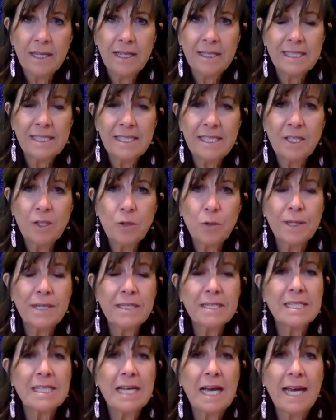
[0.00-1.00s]
See it
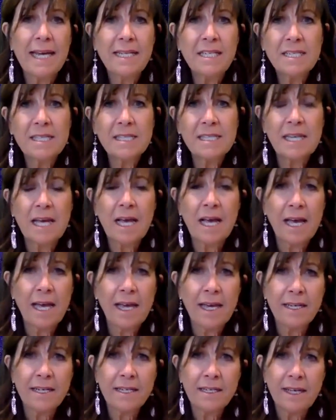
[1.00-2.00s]
going side to
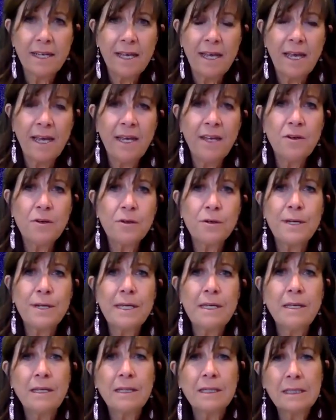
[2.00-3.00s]
side,
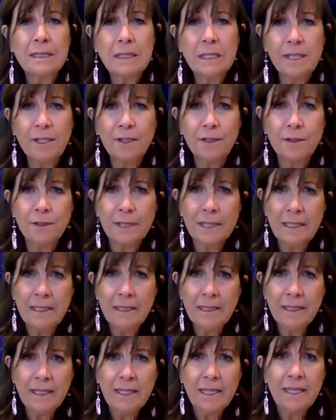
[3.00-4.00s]
anchoring,
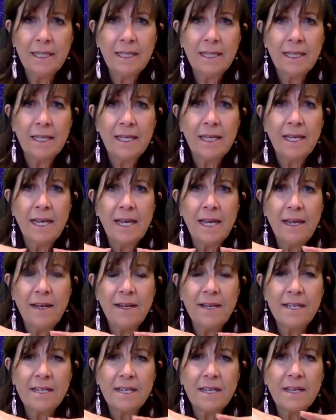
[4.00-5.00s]
clearing,
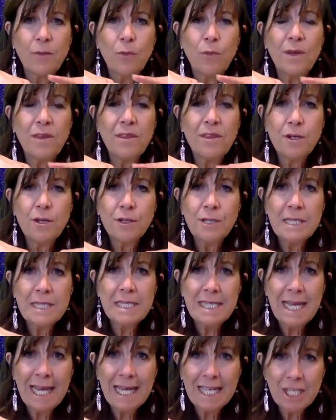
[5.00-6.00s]
and with your
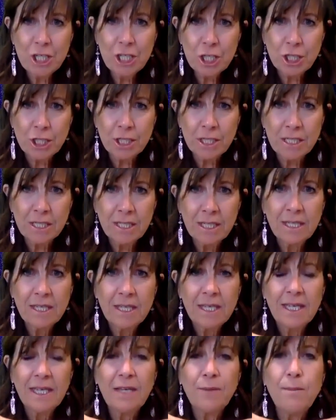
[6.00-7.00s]
intention,
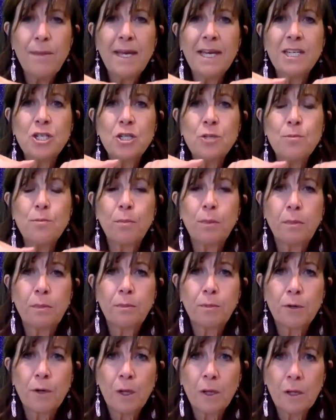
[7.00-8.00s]
imagine
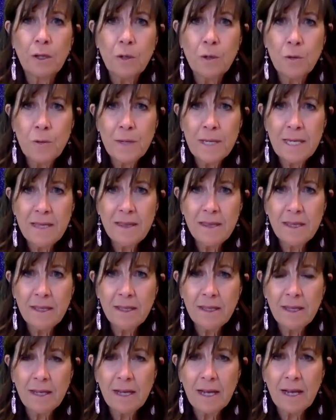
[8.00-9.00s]

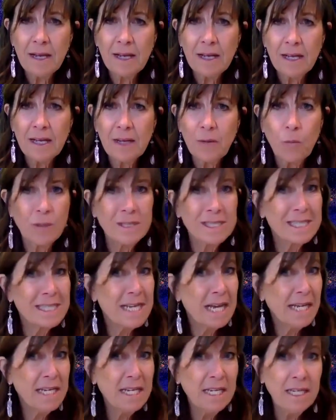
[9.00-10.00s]
blowing what's
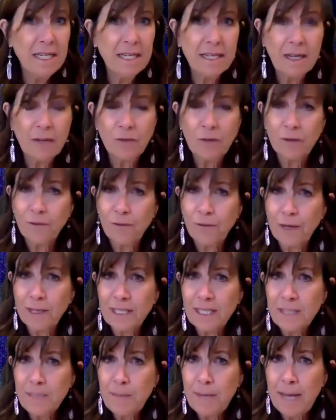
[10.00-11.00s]
not needed out the
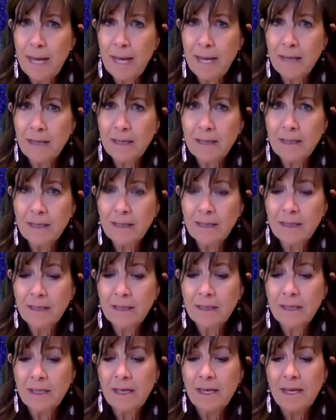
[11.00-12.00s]
front and back,
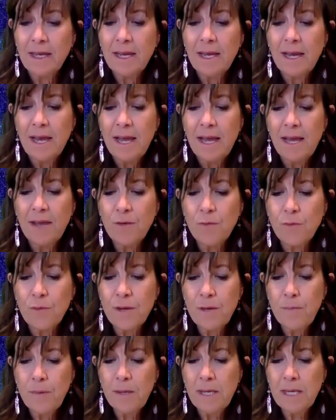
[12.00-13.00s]
and
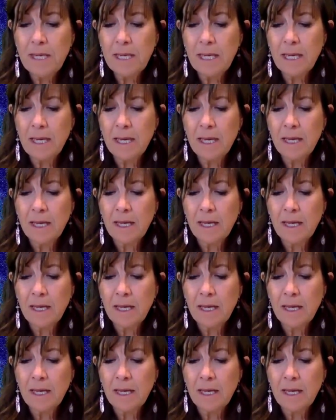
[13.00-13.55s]
repeating,